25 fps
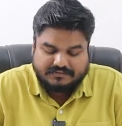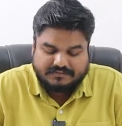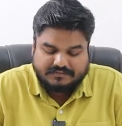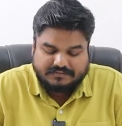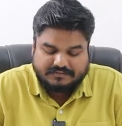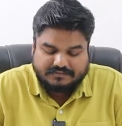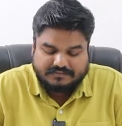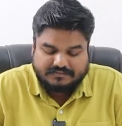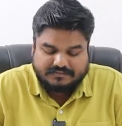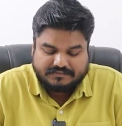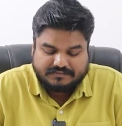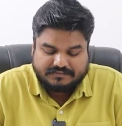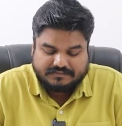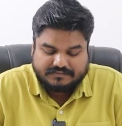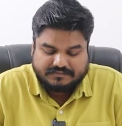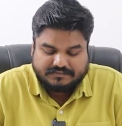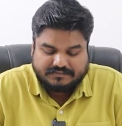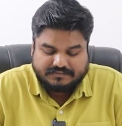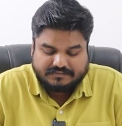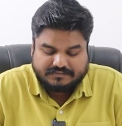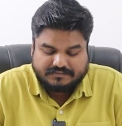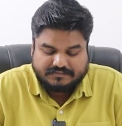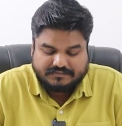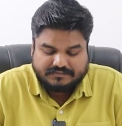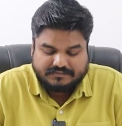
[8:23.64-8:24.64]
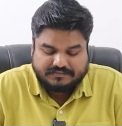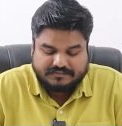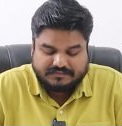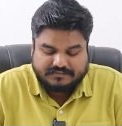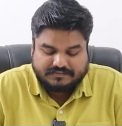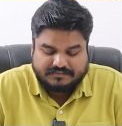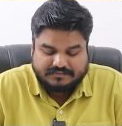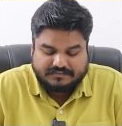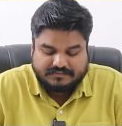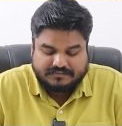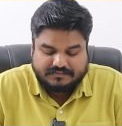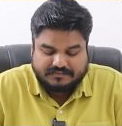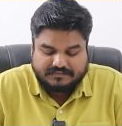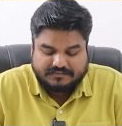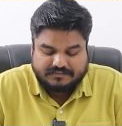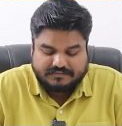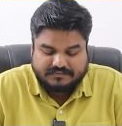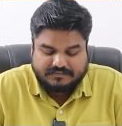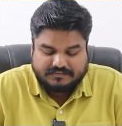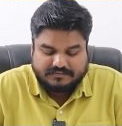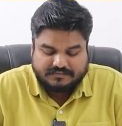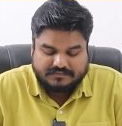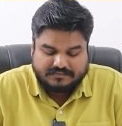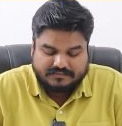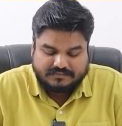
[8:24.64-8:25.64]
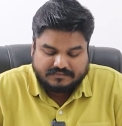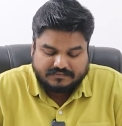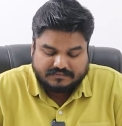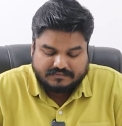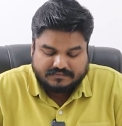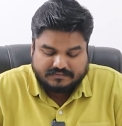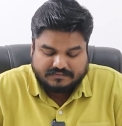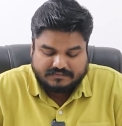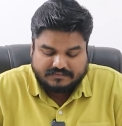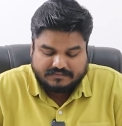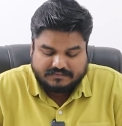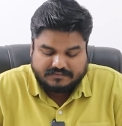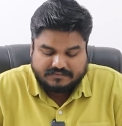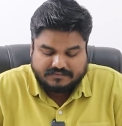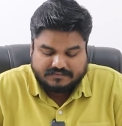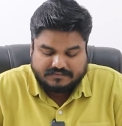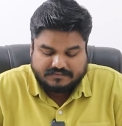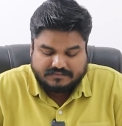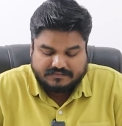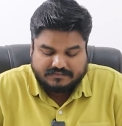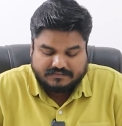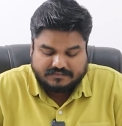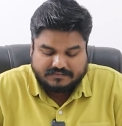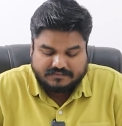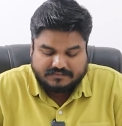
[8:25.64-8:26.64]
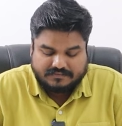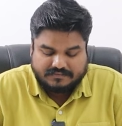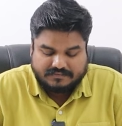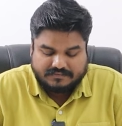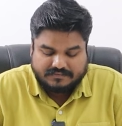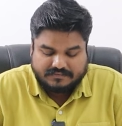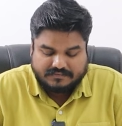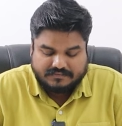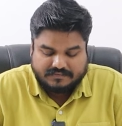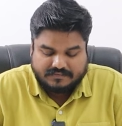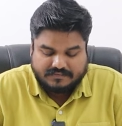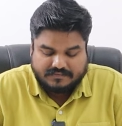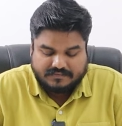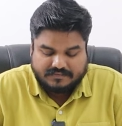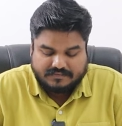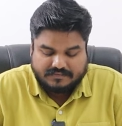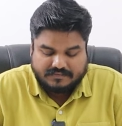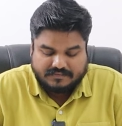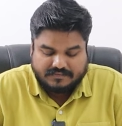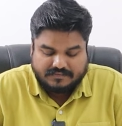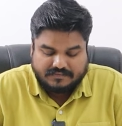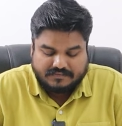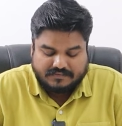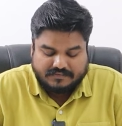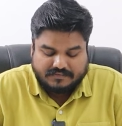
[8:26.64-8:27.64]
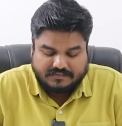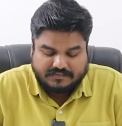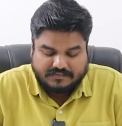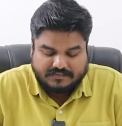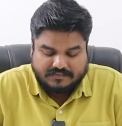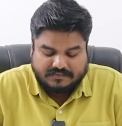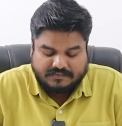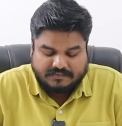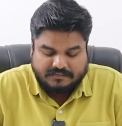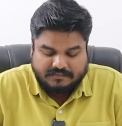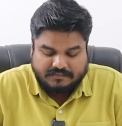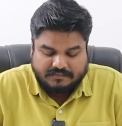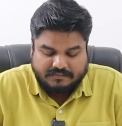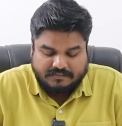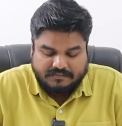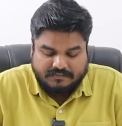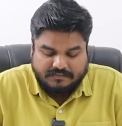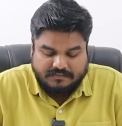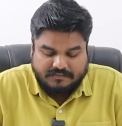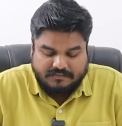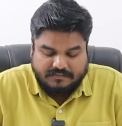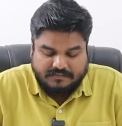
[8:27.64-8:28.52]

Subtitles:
[no speech]